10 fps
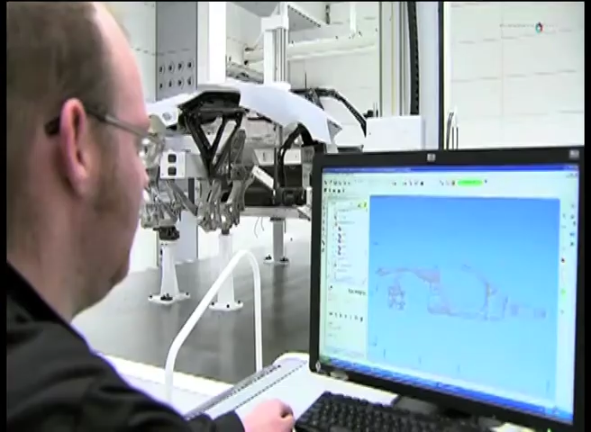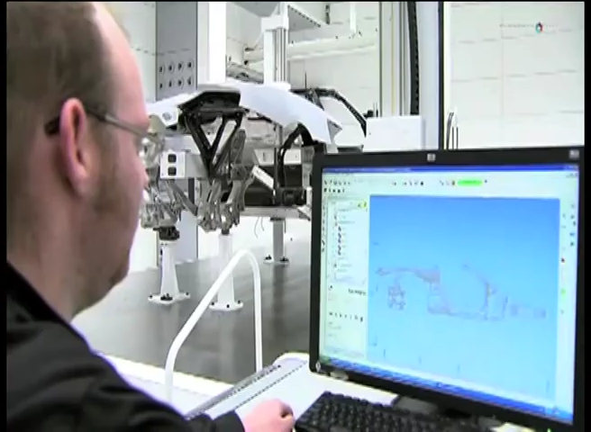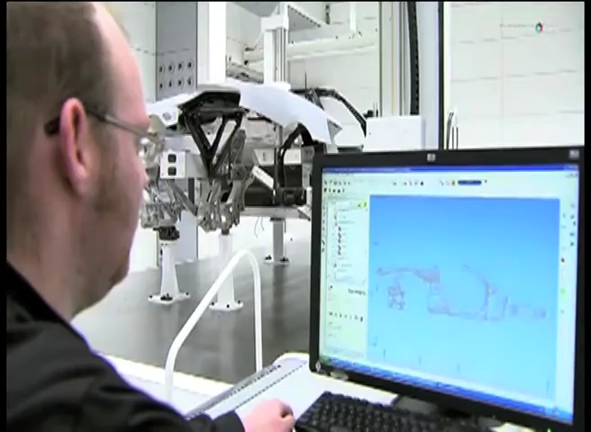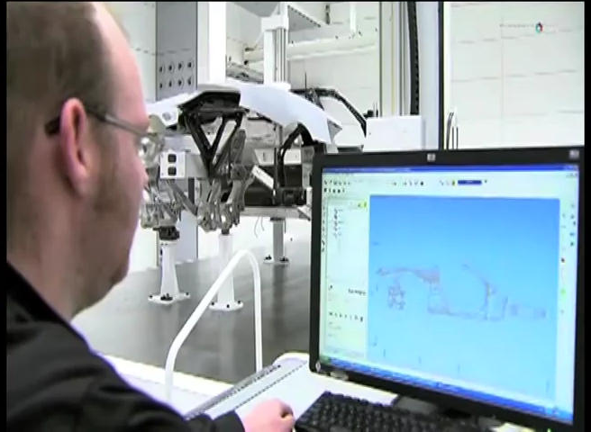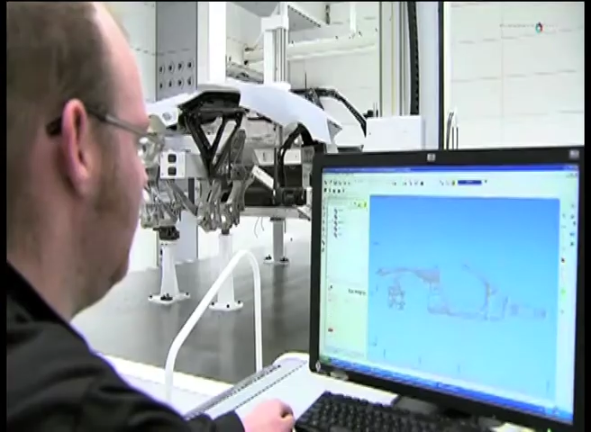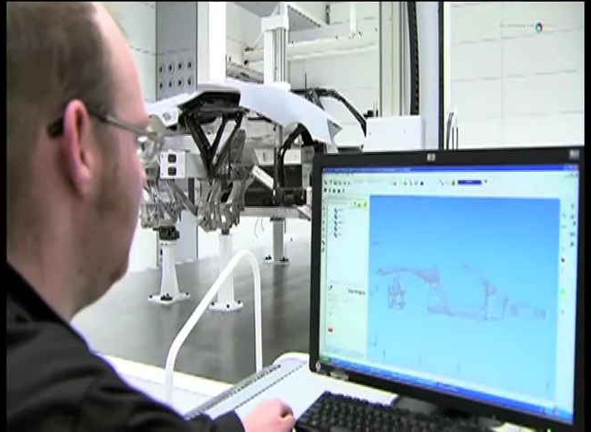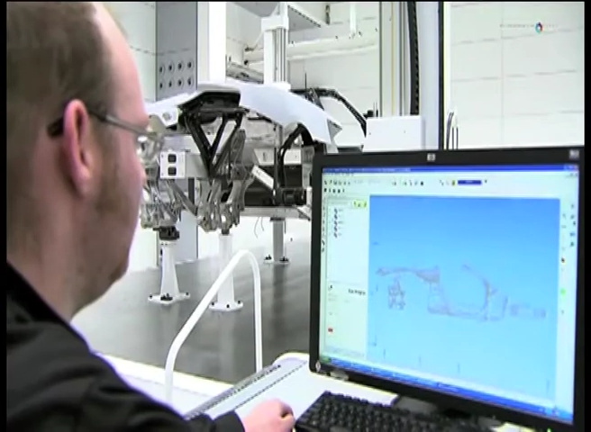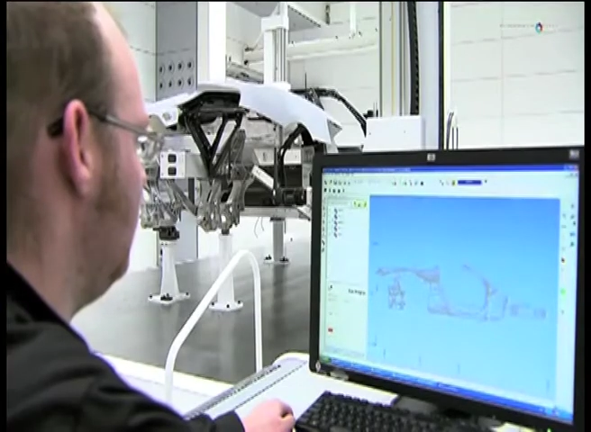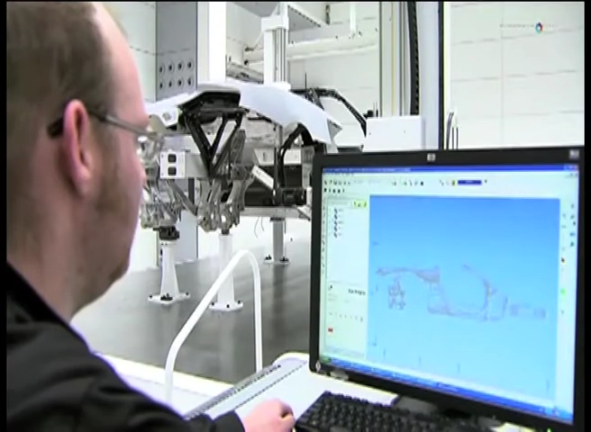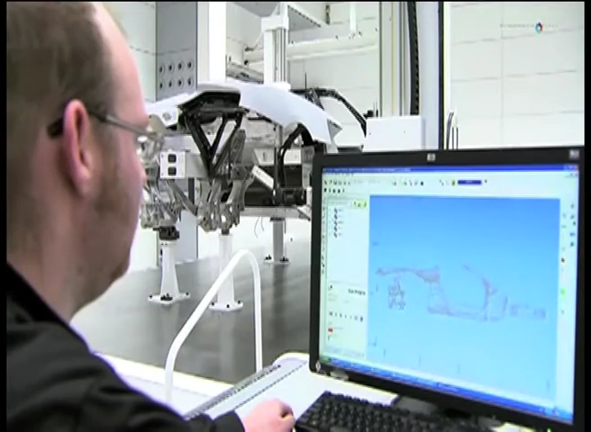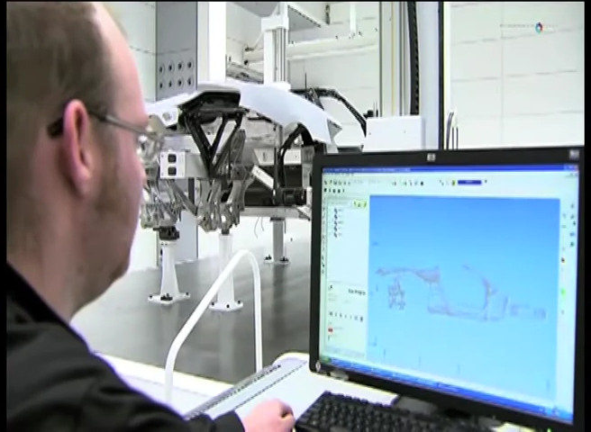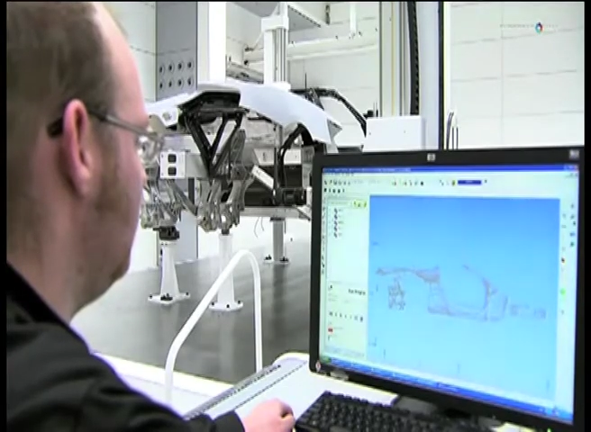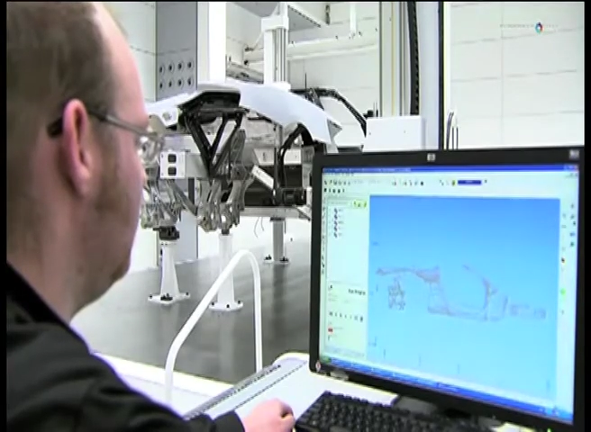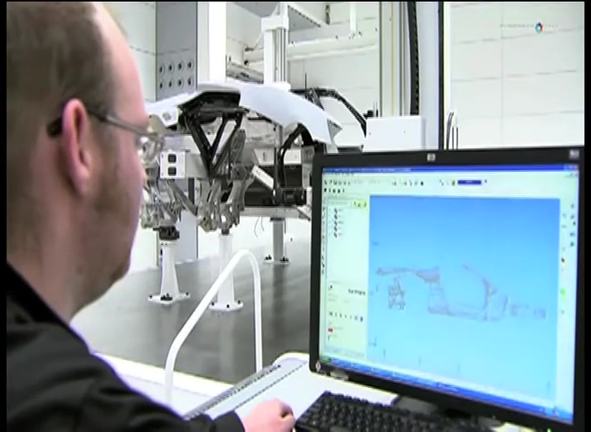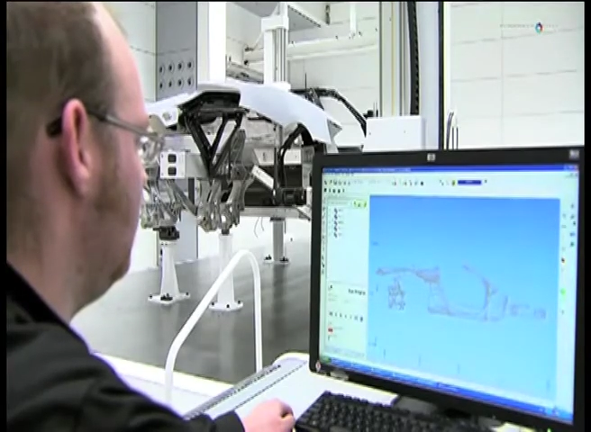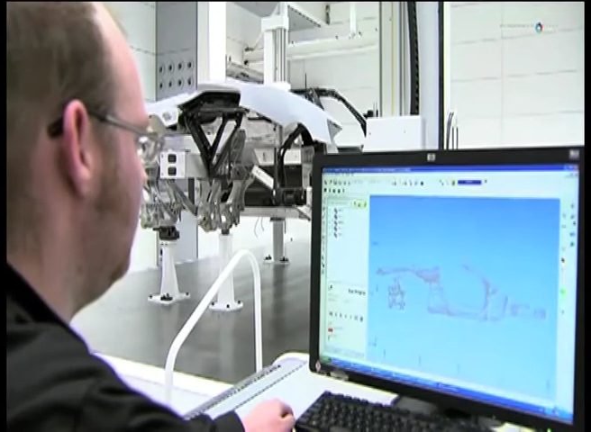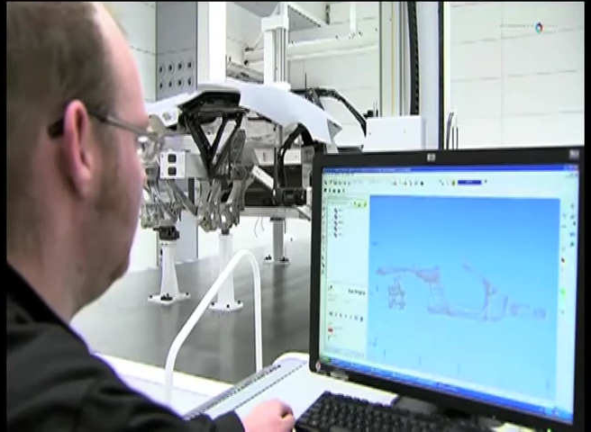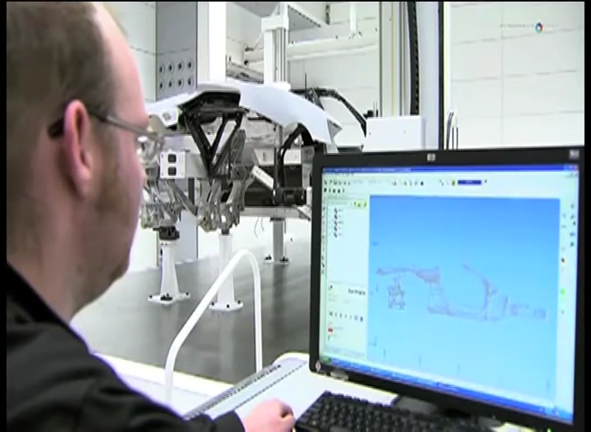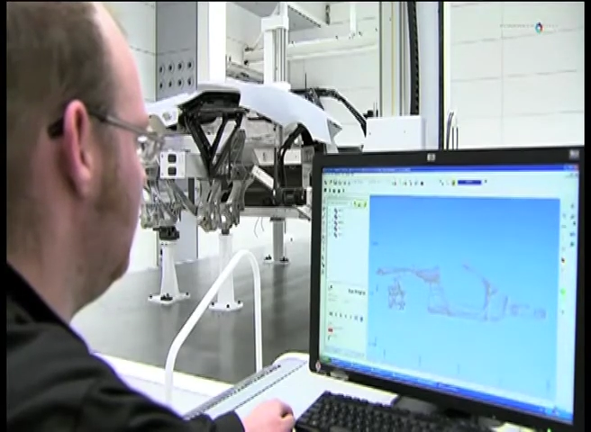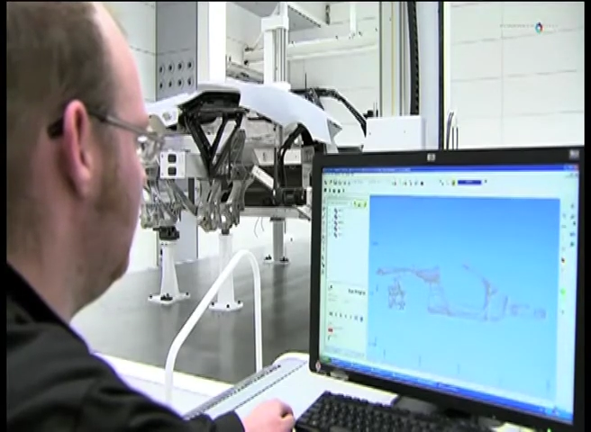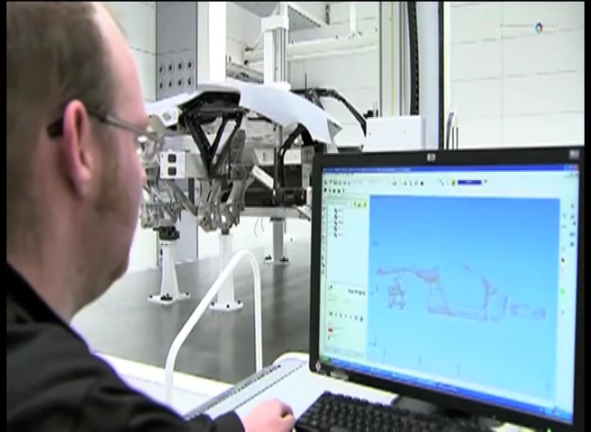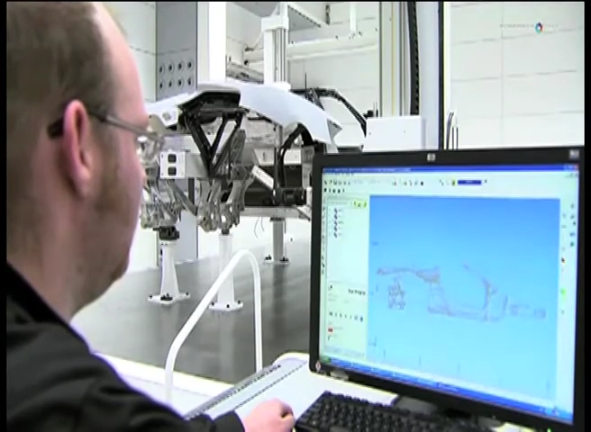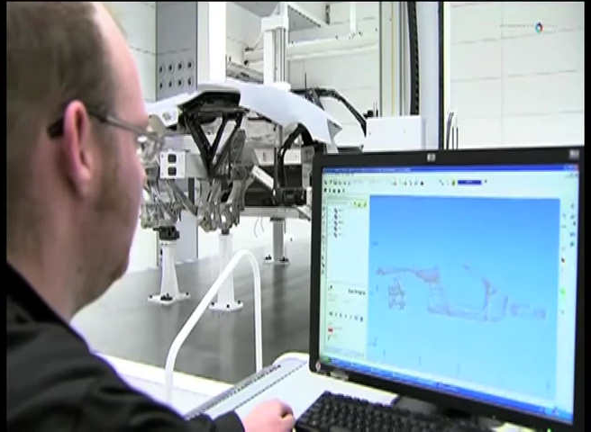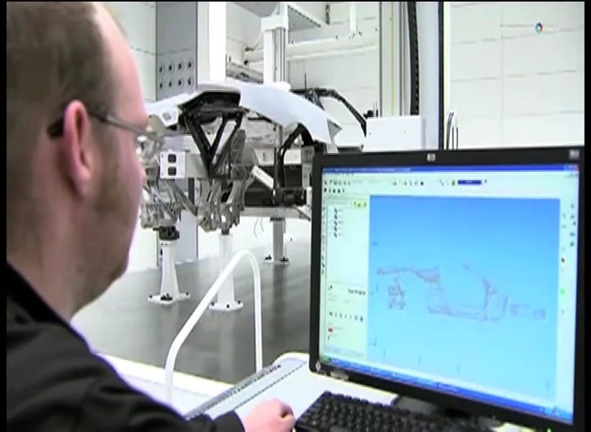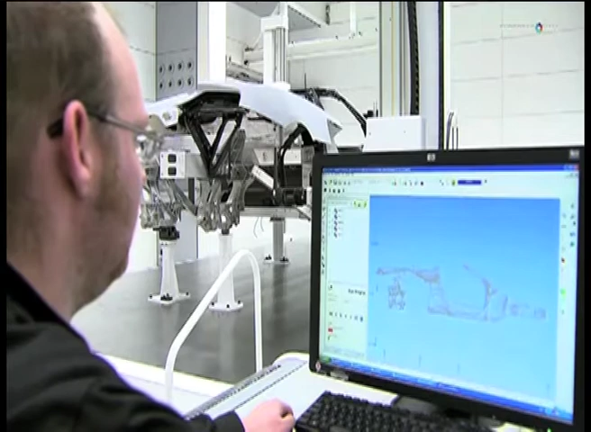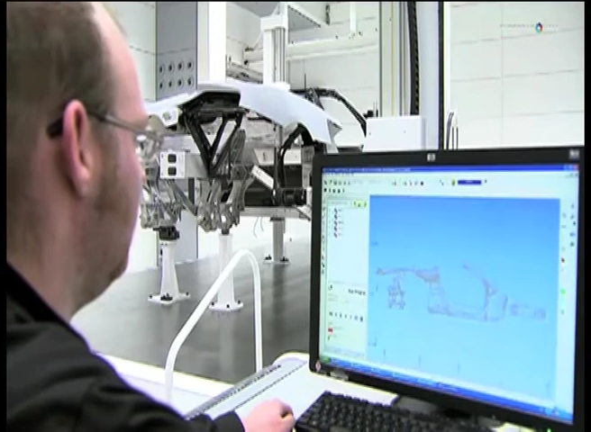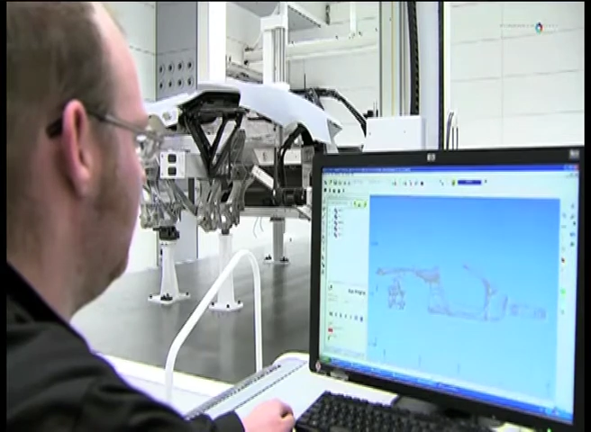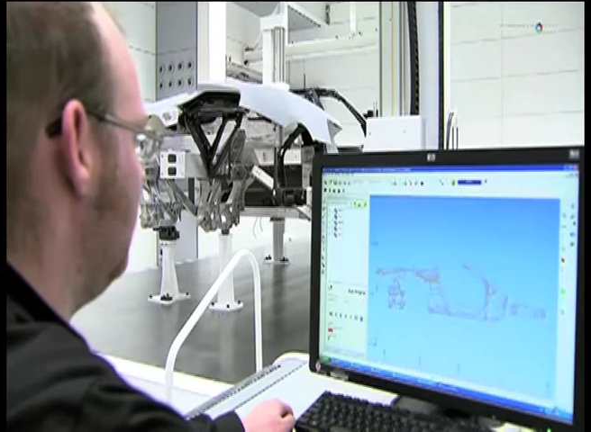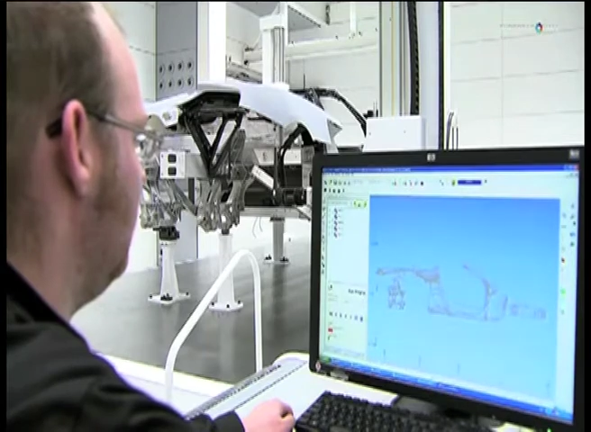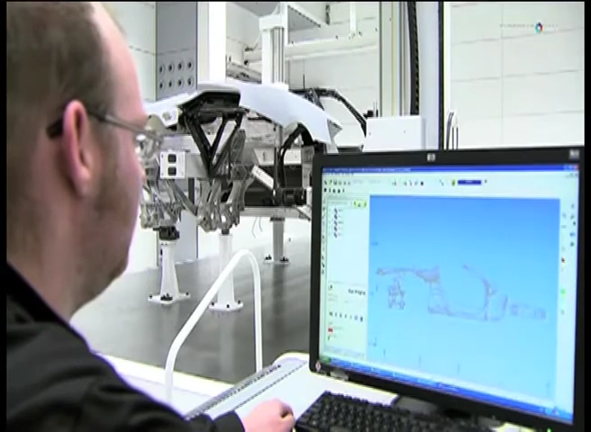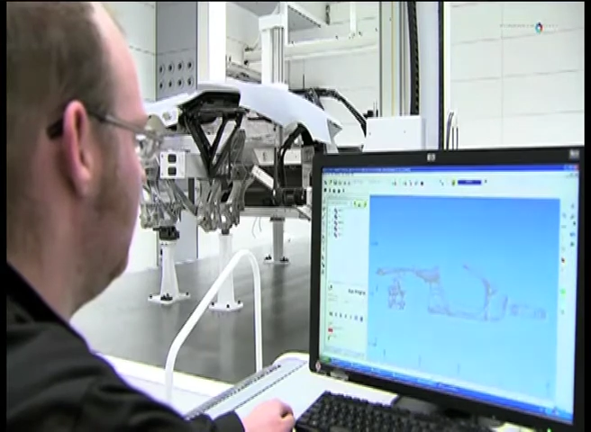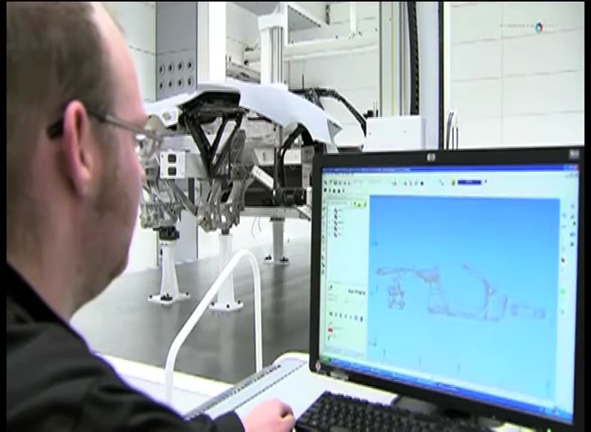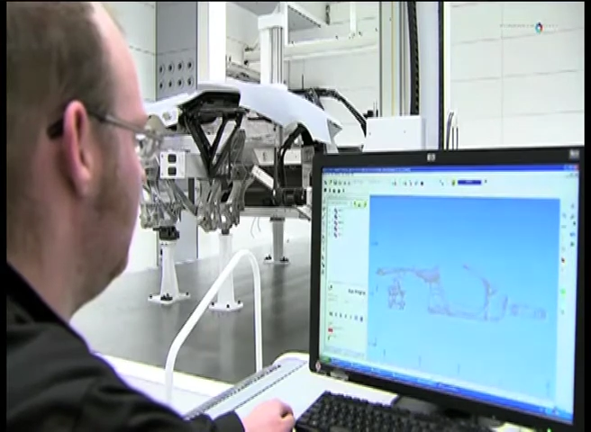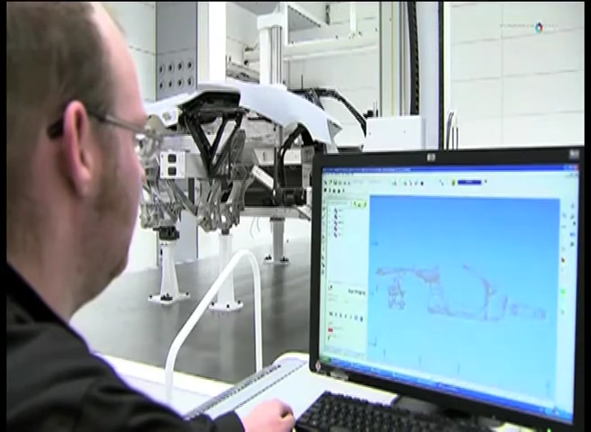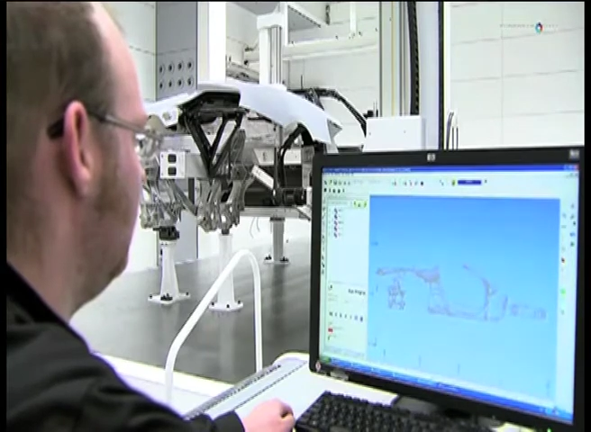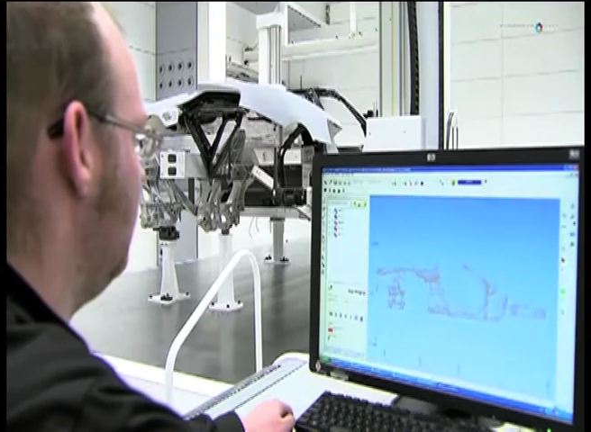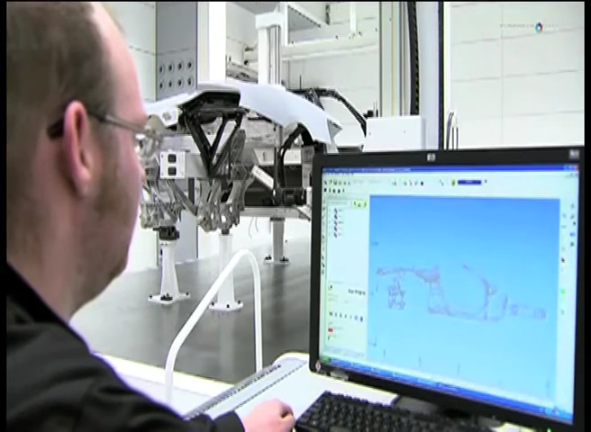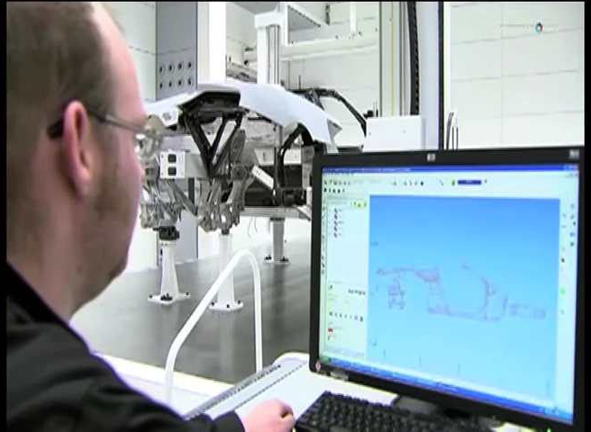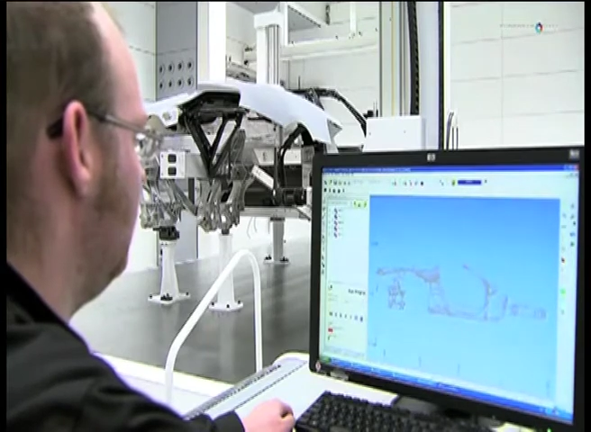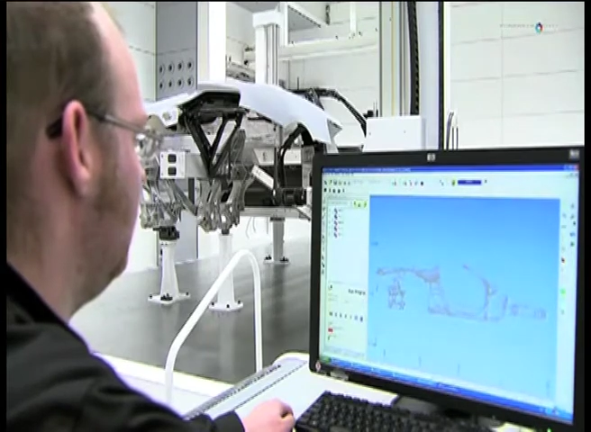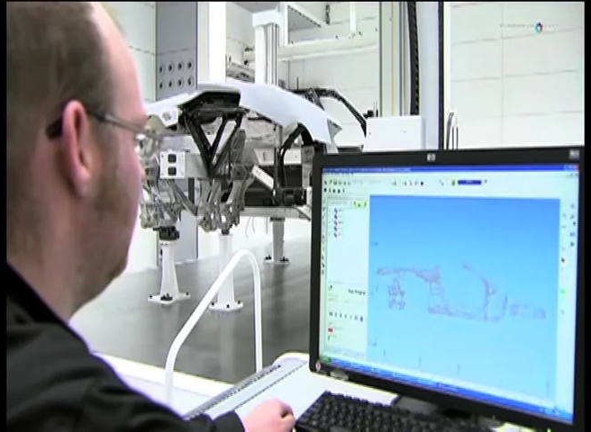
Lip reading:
No face is visible, so there are no lips to read.